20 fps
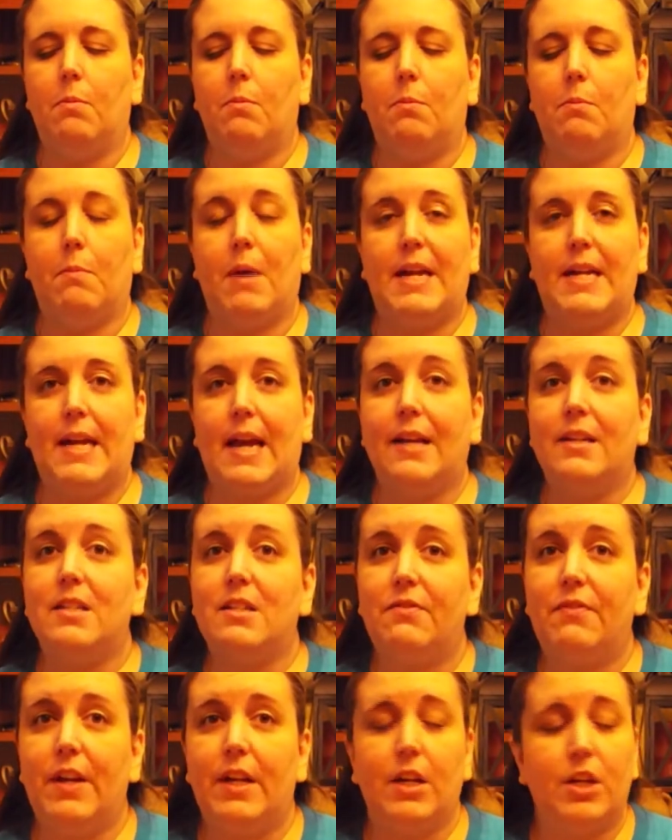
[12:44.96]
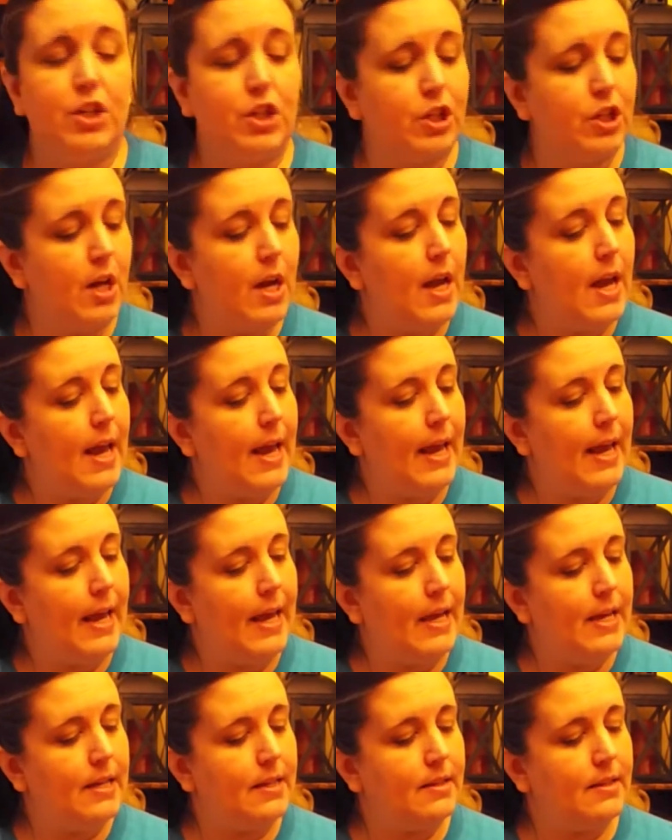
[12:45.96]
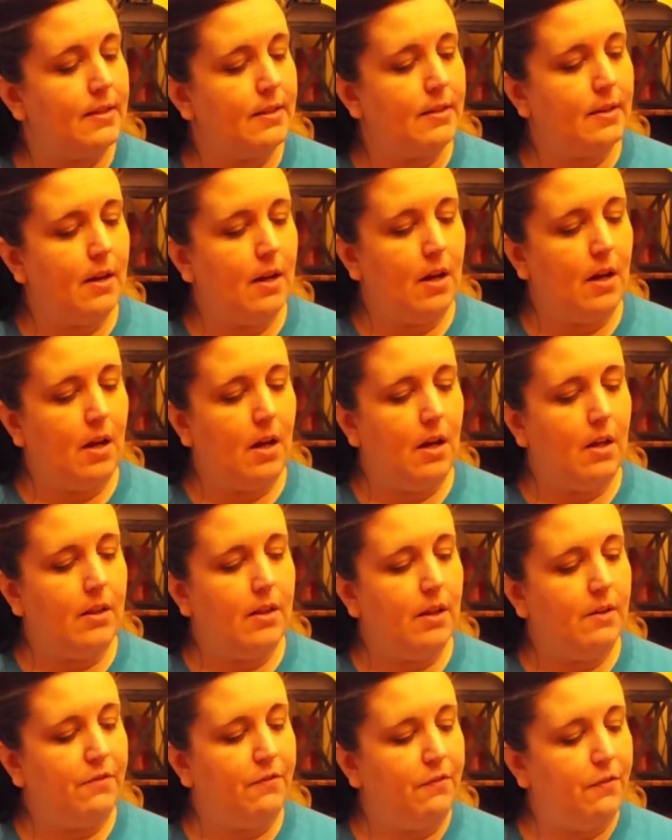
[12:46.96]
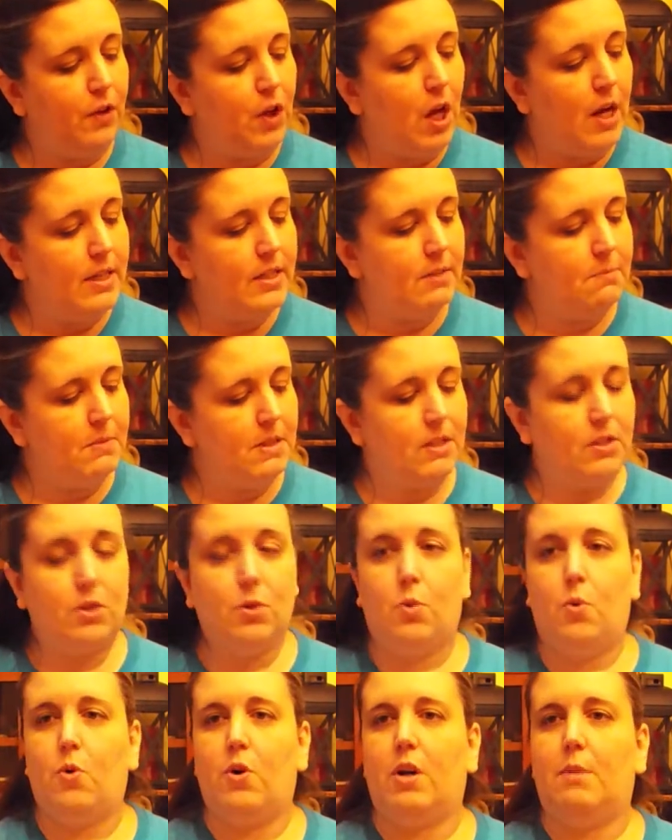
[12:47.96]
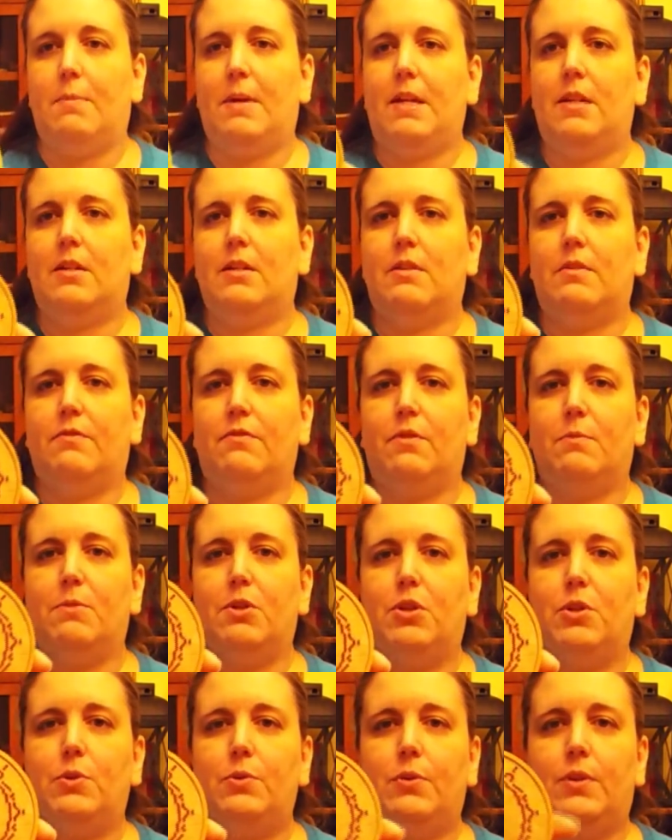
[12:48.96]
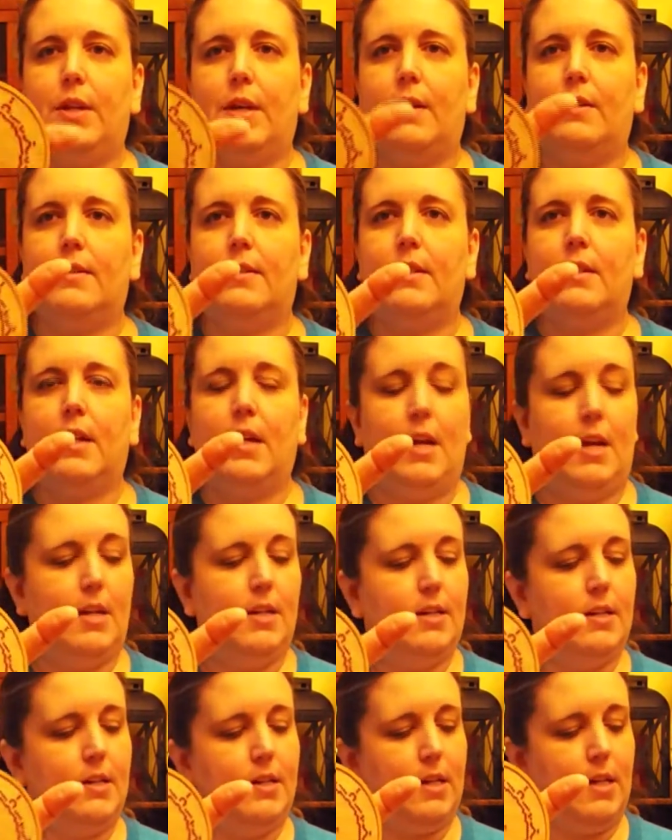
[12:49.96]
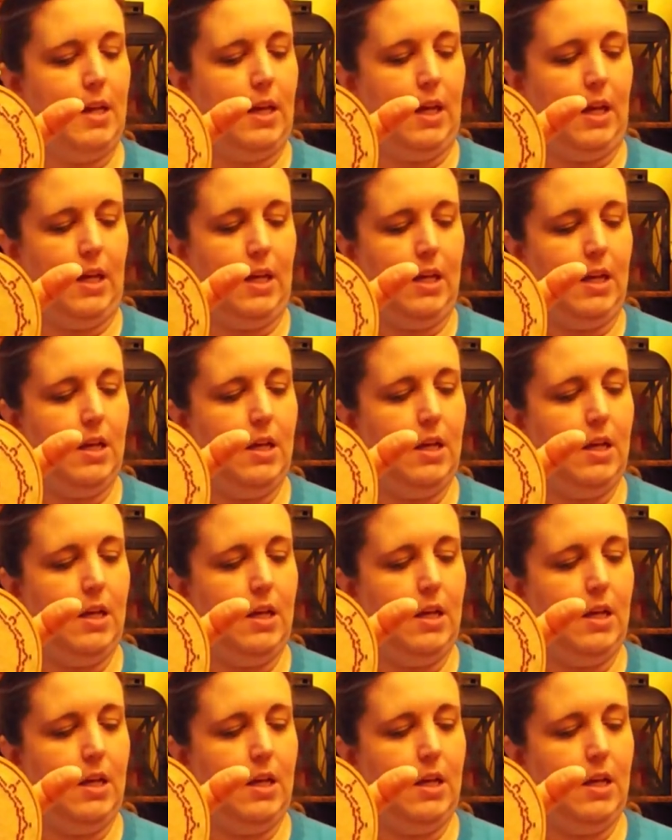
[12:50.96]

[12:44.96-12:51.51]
My next finish is the Flossmas ornament from 2018.